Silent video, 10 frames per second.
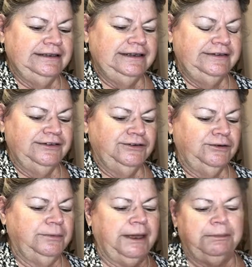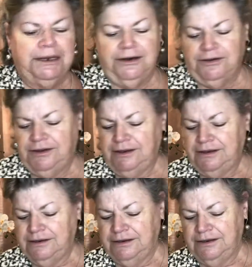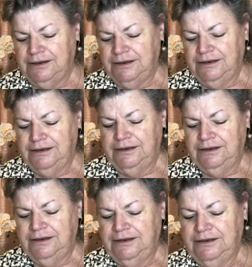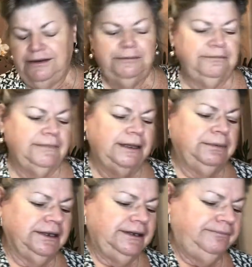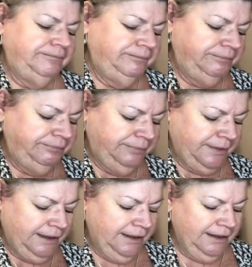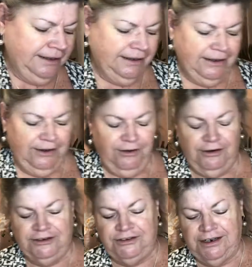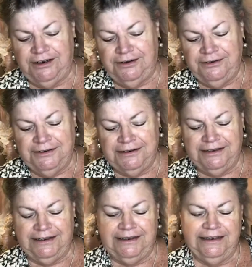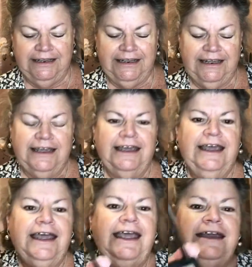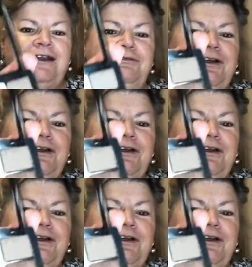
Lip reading: Yes, it's all Maybelline, I think. Yep, Maybelline. Eyeshadow. And if